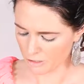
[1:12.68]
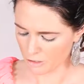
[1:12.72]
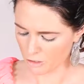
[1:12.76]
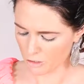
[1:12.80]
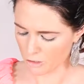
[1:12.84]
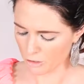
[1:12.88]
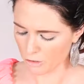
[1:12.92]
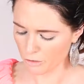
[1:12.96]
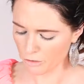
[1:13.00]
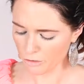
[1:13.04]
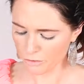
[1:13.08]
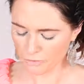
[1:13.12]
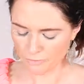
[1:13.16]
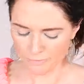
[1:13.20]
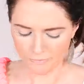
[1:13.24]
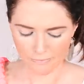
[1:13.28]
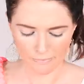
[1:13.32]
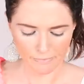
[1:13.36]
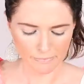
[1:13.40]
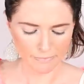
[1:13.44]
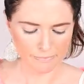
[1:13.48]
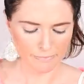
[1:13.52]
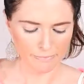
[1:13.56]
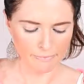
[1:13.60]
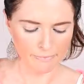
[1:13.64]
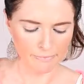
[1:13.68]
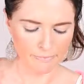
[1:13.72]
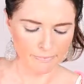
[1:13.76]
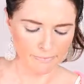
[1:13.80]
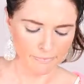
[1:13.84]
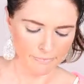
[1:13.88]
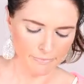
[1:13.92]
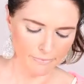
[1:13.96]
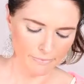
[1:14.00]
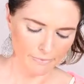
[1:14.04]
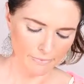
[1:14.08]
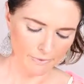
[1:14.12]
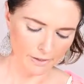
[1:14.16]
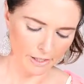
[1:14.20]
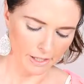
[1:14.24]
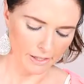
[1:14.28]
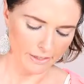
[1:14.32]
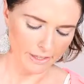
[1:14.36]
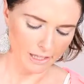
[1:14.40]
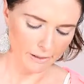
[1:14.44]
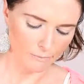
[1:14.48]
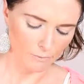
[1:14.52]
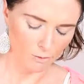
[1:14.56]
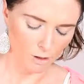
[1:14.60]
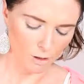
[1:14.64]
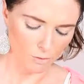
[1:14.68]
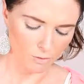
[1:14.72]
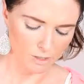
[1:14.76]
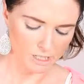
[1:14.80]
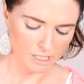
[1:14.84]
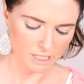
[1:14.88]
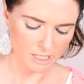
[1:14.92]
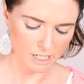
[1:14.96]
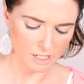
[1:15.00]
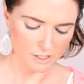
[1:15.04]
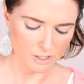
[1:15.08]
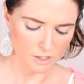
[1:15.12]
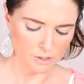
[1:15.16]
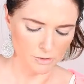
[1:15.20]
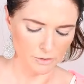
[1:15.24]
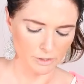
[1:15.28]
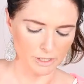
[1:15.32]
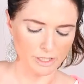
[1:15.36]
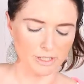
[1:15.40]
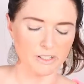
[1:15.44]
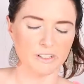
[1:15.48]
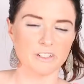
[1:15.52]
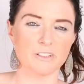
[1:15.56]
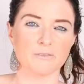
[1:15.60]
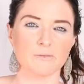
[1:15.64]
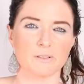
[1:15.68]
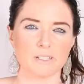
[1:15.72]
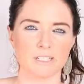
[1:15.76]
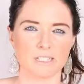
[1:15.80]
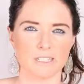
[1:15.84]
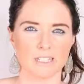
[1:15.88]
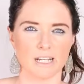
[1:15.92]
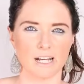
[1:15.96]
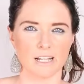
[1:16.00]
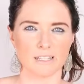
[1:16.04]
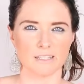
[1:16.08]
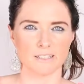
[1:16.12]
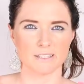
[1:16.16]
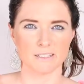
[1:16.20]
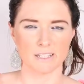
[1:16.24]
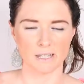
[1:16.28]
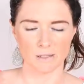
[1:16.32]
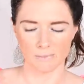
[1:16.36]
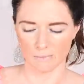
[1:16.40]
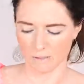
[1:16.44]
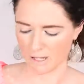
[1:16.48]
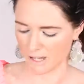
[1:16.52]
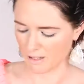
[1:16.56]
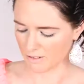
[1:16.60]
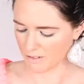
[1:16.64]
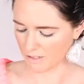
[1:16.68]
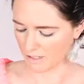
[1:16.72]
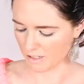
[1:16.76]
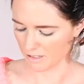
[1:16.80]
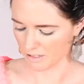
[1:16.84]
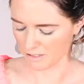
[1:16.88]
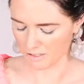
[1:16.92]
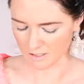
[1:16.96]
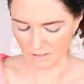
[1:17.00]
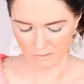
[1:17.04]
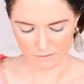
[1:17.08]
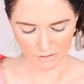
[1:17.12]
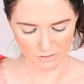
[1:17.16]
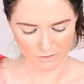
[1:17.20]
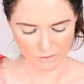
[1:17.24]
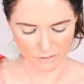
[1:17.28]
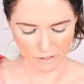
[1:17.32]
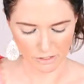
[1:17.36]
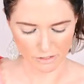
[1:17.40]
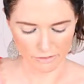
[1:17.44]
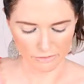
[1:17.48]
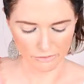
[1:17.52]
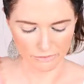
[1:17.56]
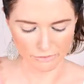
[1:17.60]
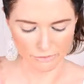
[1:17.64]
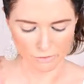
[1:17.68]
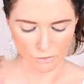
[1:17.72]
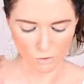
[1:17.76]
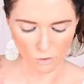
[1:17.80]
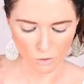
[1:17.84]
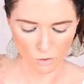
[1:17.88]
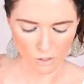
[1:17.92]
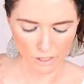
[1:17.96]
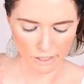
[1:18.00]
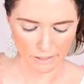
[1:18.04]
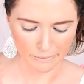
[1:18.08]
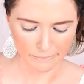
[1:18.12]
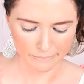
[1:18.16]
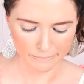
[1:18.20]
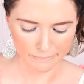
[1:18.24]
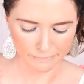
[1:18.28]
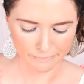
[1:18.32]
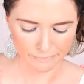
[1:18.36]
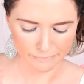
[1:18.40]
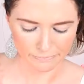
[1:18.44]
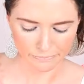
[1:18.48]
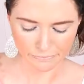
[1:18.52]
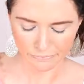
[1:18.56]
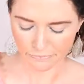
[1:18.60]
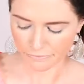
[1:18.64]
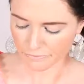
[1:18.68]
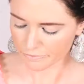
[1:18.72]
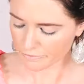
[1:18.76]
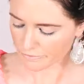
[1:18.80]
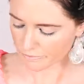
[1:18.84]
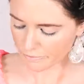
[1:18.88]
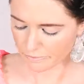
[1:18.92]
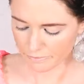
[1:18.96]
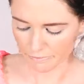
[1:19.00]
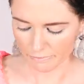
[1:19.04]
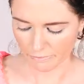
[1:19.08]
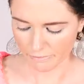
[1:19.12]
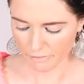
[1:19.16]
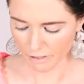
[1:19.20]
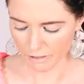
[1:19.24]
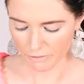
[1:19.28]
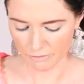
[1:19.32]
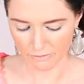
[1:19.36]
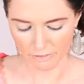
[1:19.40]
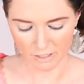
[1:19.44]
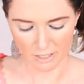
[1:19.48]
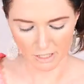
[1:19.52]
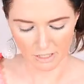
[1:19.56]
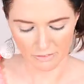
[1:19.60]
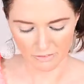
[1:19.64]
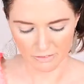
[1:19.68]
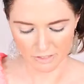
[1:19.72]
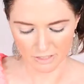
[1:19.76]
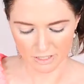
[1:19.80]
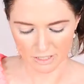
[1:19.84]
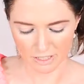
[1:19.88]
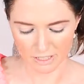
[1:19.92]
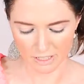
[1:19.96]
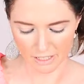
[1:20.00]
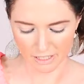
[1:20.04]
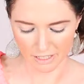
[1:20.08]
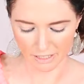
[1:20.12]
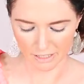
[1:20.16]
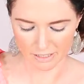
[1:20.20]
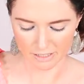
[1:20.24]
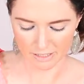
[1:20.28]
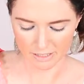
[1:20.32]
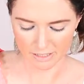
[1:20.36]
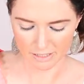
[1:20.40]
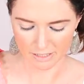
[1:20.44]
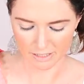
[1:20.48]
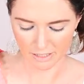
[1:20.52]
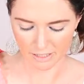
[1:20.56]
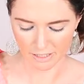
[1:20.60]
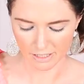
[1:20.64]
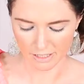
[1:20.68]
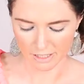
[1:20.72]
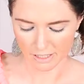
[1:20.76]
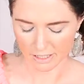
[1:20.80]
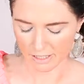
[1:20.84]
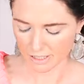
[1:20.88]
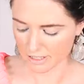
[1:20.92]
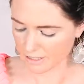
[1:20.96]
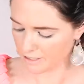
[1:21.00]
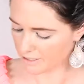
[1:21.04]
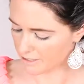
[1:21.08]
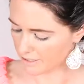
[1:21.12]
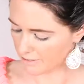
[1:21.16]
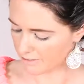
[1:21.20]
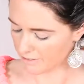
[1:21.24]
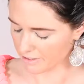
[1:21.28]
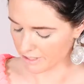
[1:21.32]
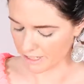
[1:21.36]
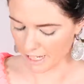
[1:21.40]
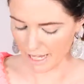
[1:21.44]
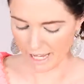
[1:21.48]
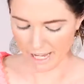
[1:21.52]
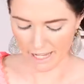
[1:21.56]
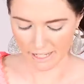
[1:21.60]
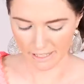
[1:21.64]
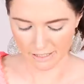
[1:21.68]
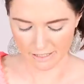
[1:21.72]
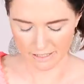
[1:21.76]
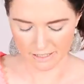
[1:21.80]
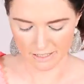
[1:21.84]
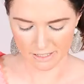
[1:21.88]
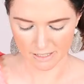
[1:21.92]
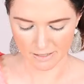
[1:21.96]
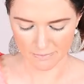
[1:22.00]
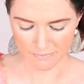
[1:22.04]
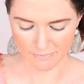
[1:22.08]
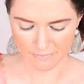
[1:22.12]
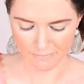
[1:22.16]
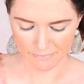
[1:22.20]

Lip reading: 2, and then what we start doing is we start skip counting. So we've got 4, 5, 6, 7, 8.